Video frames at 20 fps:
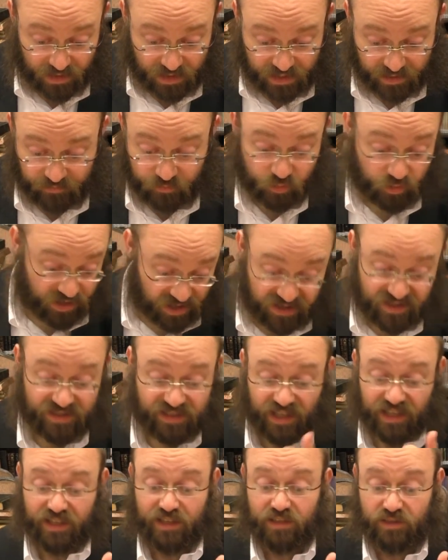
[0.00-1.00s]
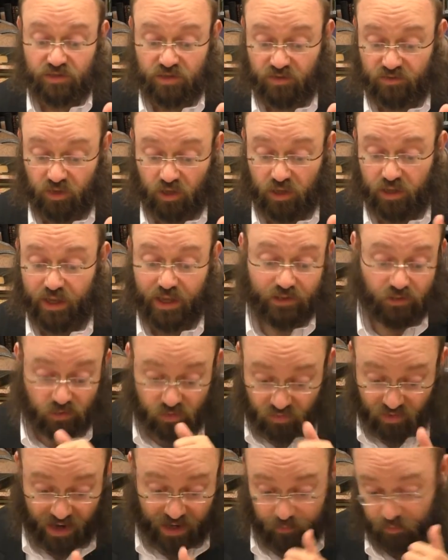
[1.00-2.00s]
If you did say Kiddush V'Havdalah and you
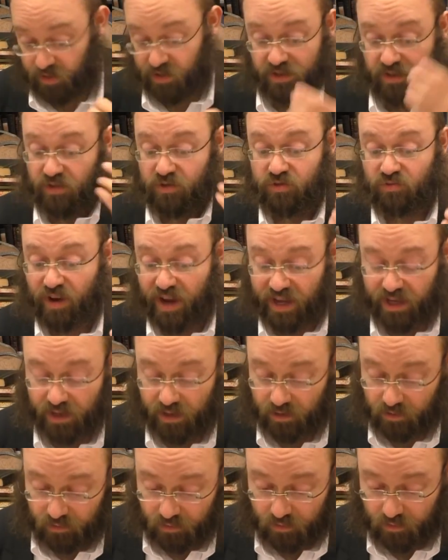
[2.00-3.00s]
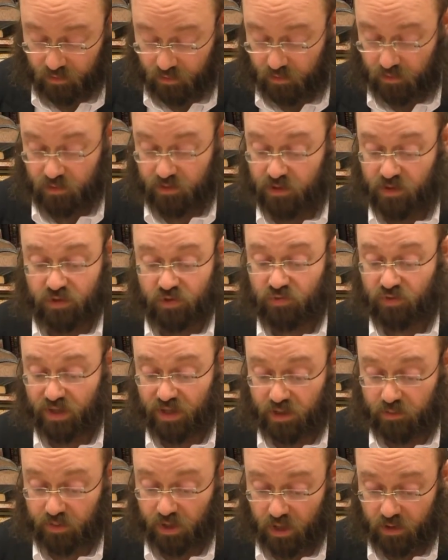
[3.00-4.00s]
drank, but you didn't drink, you didn't drink
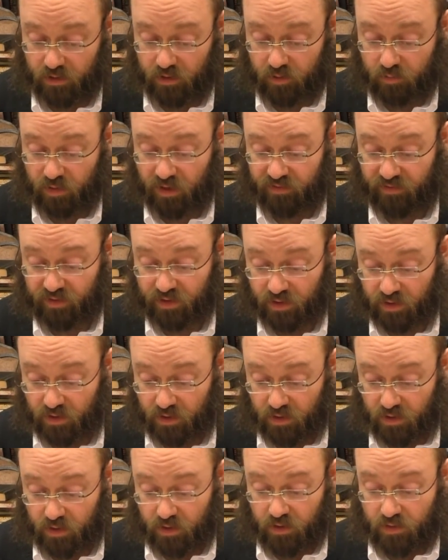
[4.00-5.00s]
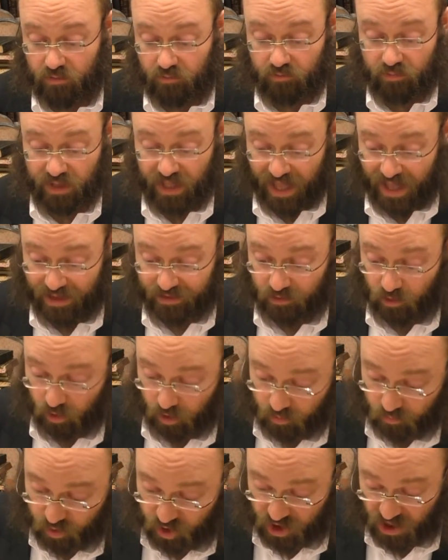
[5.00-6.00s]
M'loi Lugmav. Miyad
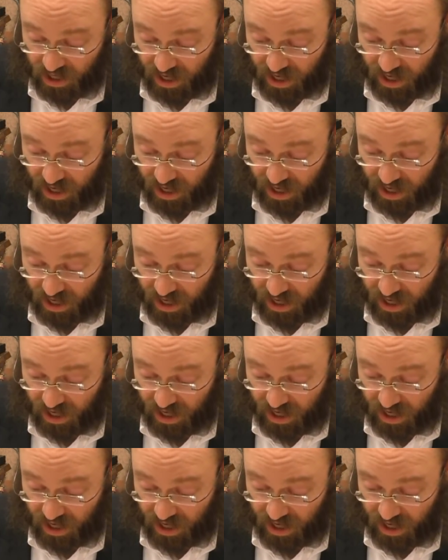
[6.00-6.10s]
Koidim